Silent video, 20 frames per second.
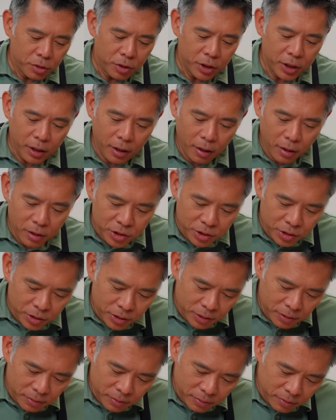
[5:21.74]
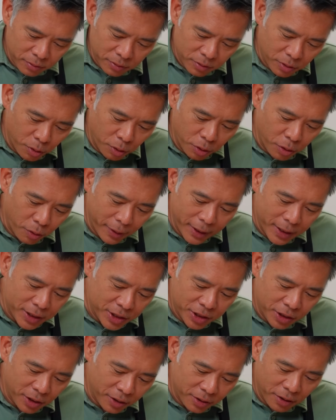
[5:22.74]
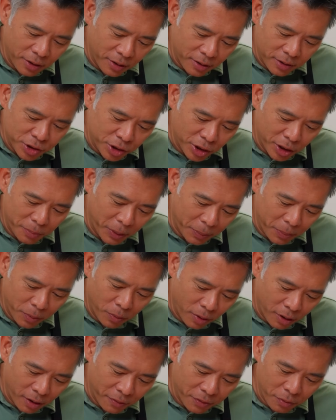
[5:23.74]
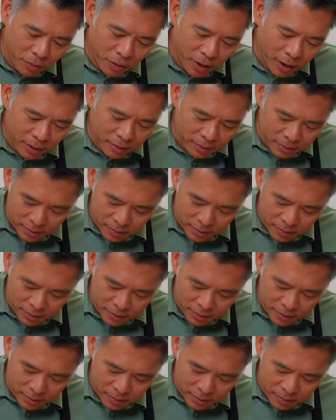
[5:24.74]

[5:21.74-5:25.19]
You can also go crazy on the chili pepper water if you want.